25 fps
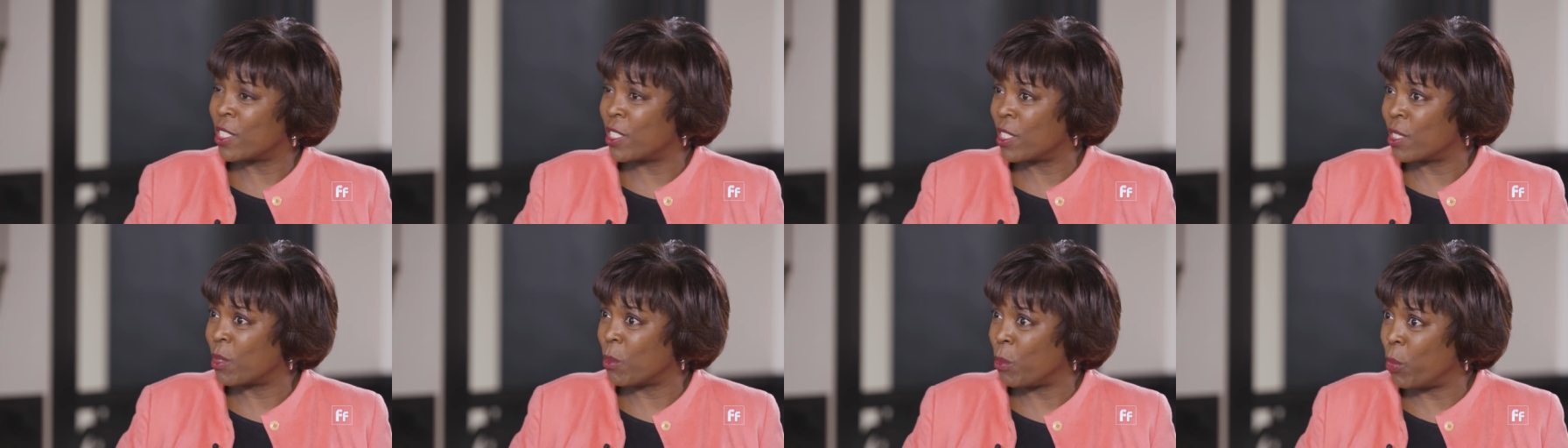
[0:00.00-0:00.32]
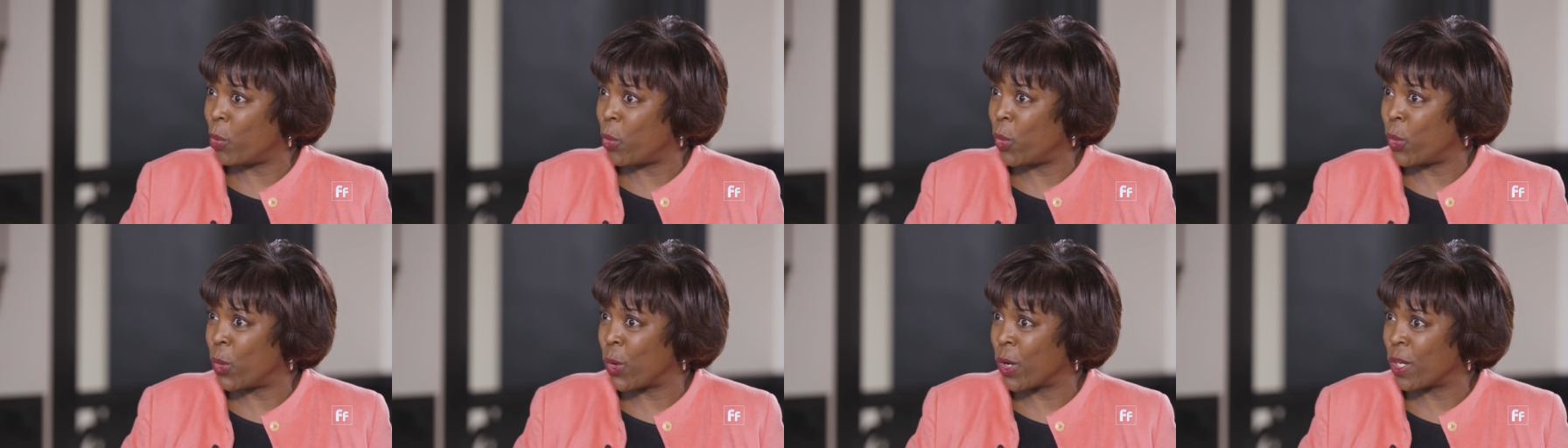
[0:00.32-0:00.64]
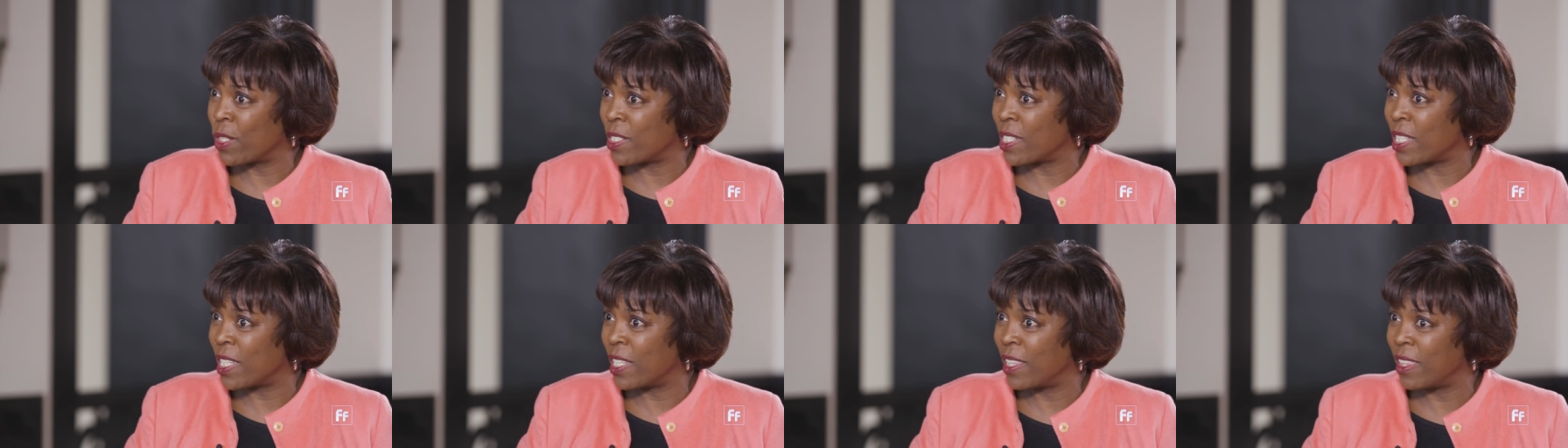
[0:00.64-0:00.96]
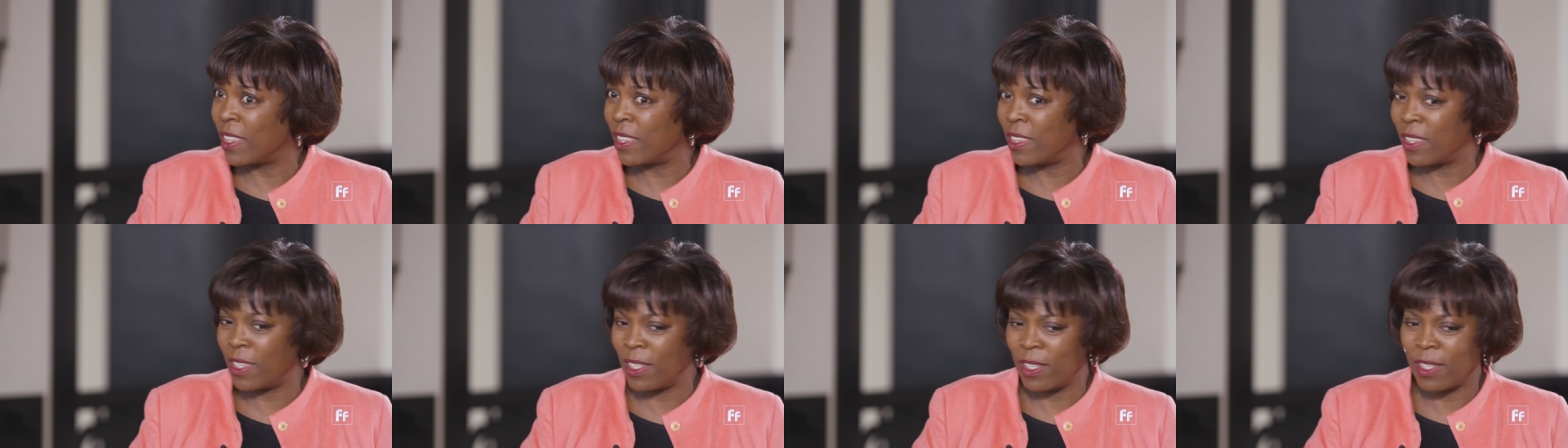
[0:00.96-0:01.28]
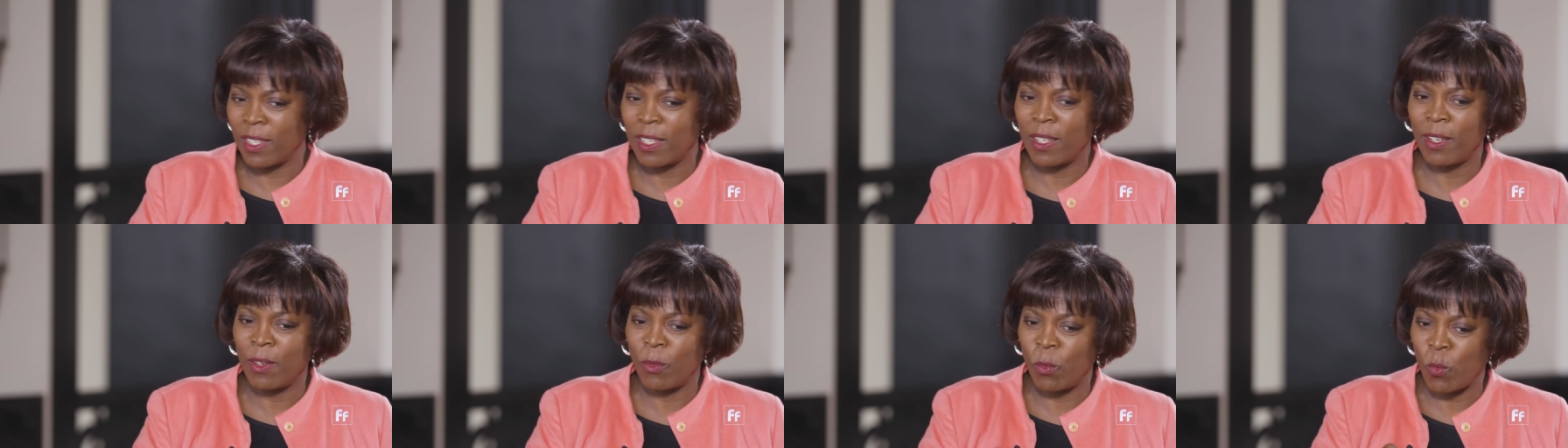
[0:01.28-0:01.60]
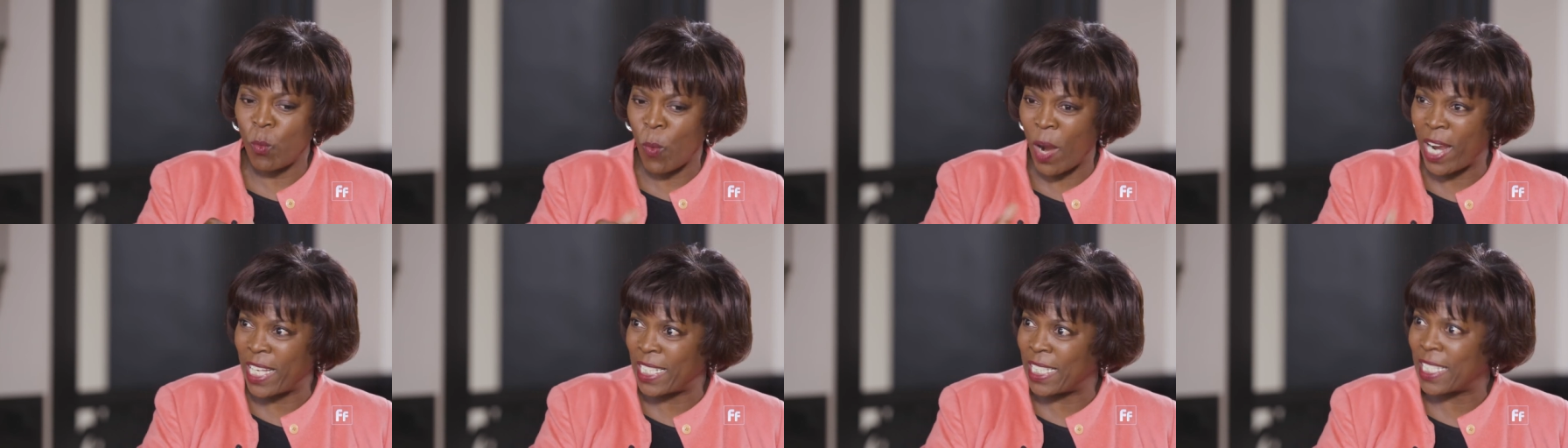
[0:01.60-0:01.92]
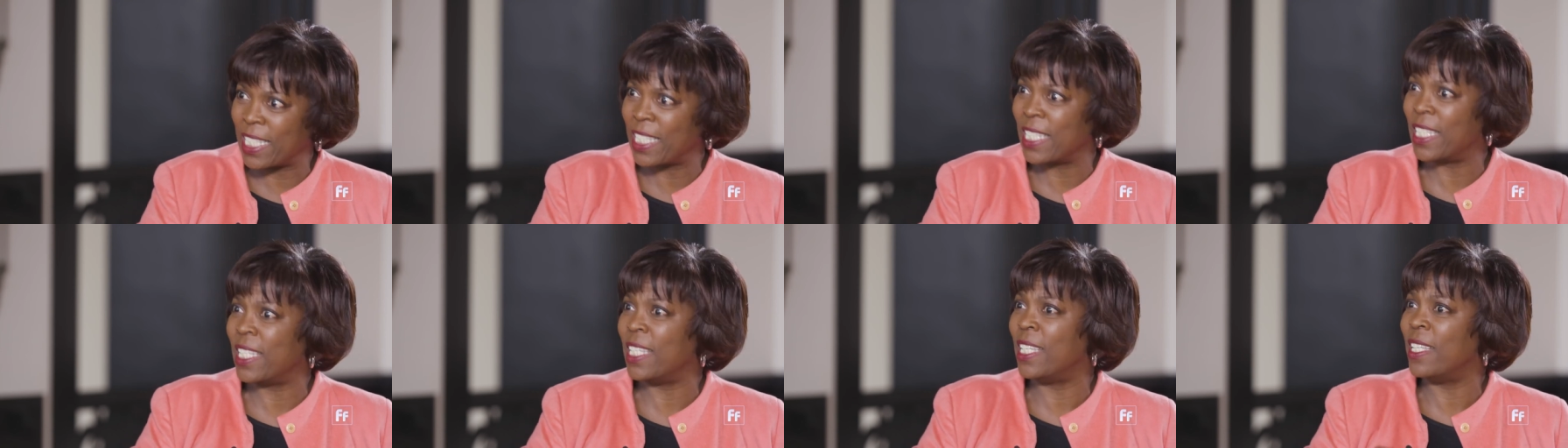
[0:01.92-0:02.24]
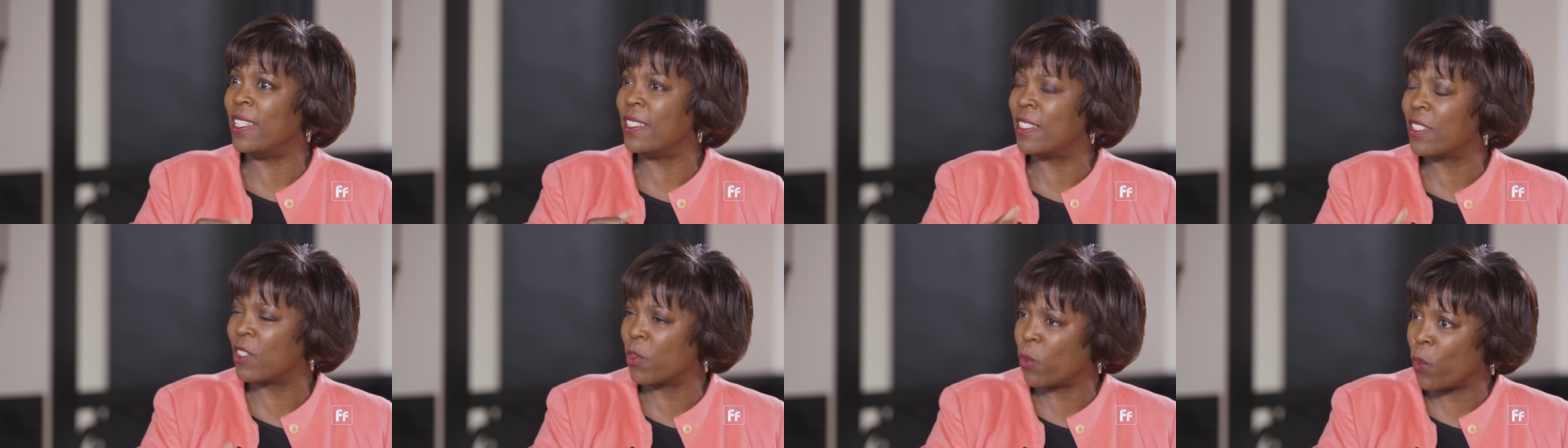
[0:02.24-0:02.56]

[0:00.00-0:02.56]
to support the right seeds,